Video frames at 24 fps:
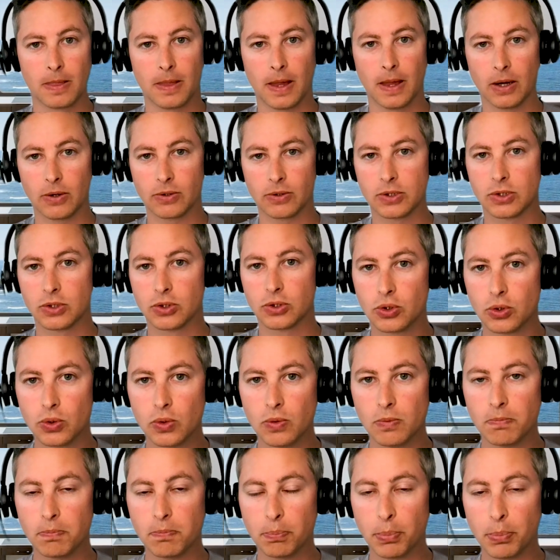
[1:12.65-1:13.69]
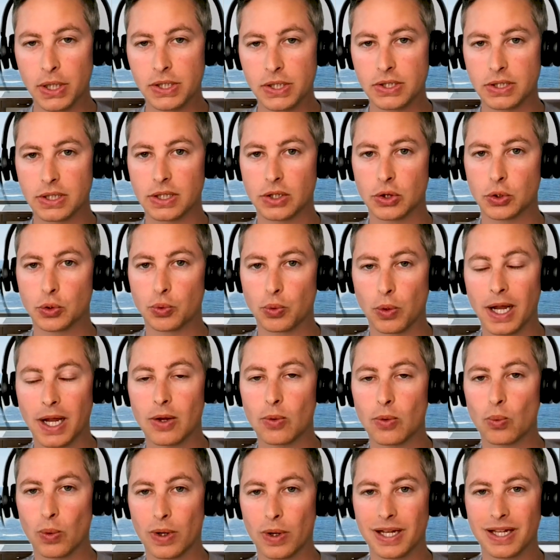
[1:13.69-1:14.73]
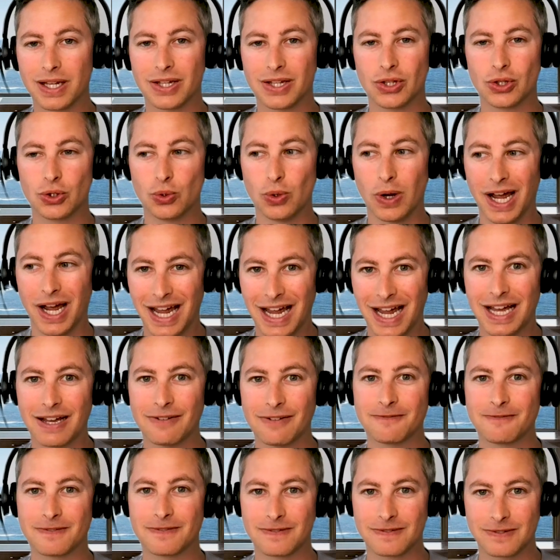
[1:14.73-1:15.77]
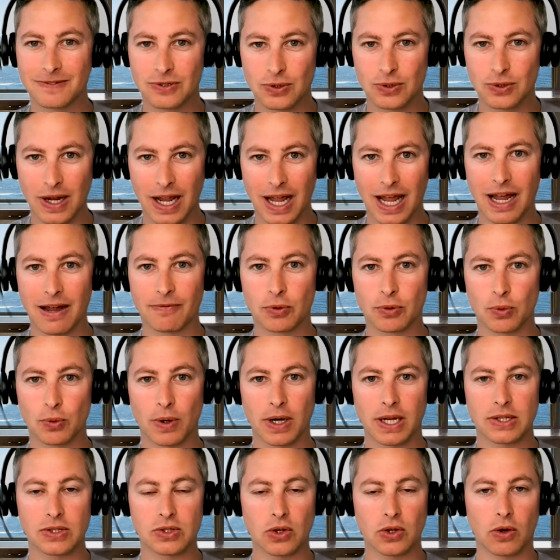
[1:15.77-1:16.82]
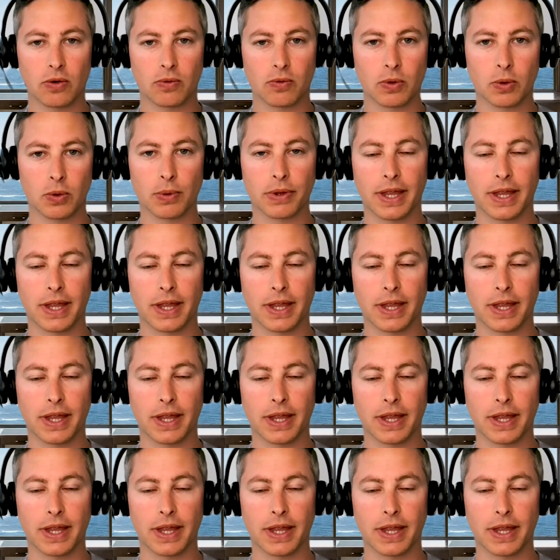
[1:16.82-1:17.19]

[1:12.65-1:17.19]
Now, to do budgeting the right way, you have to have the right software.